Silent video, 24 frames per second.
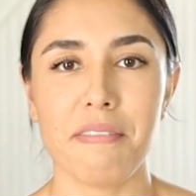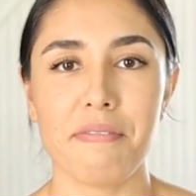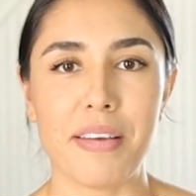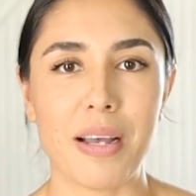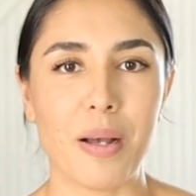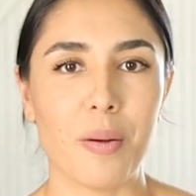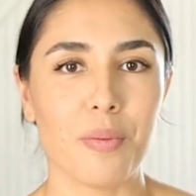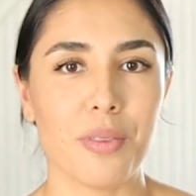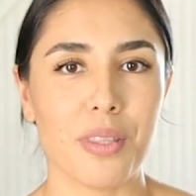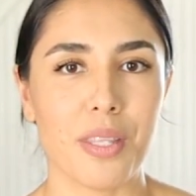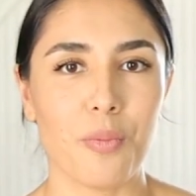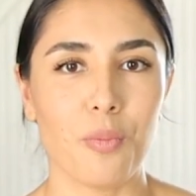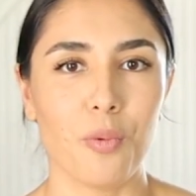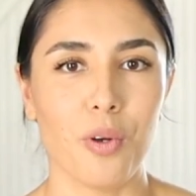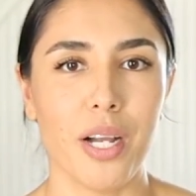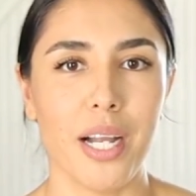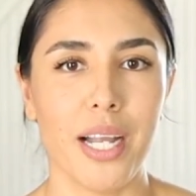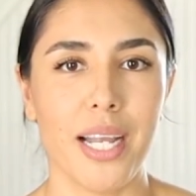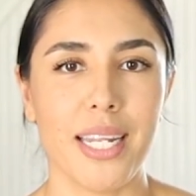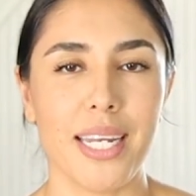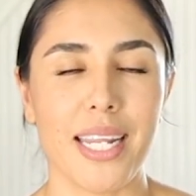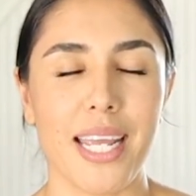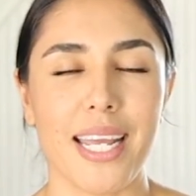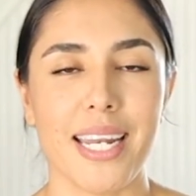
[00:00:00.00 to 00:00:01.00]
found the
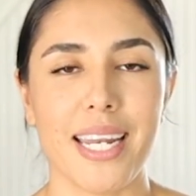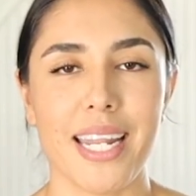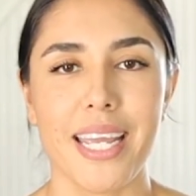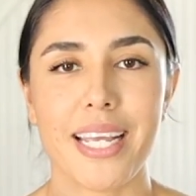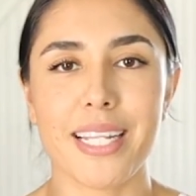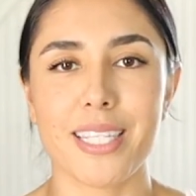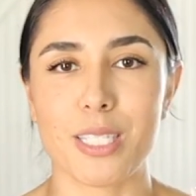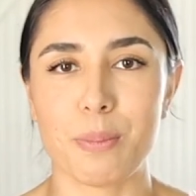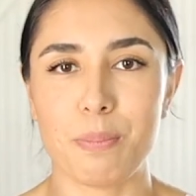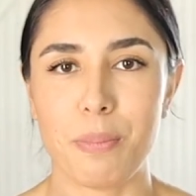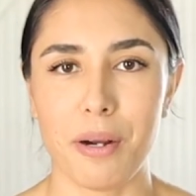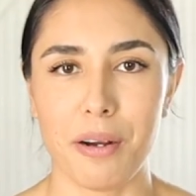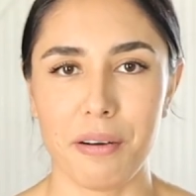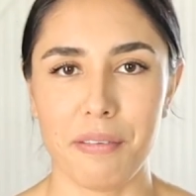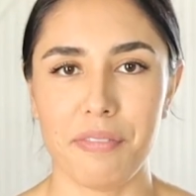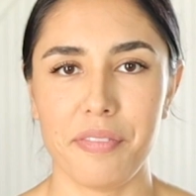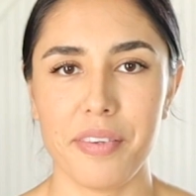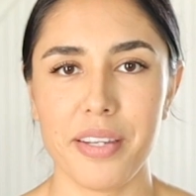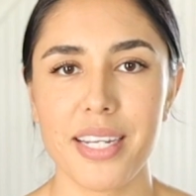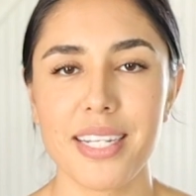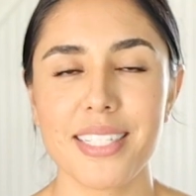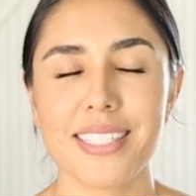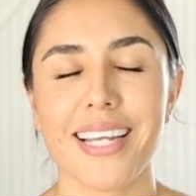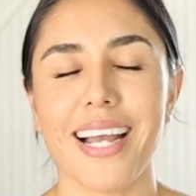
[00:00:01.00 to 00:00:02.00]
one and it's
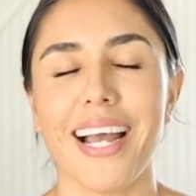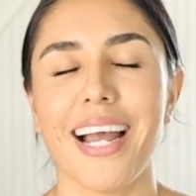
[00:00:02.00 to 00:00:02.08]
perfect.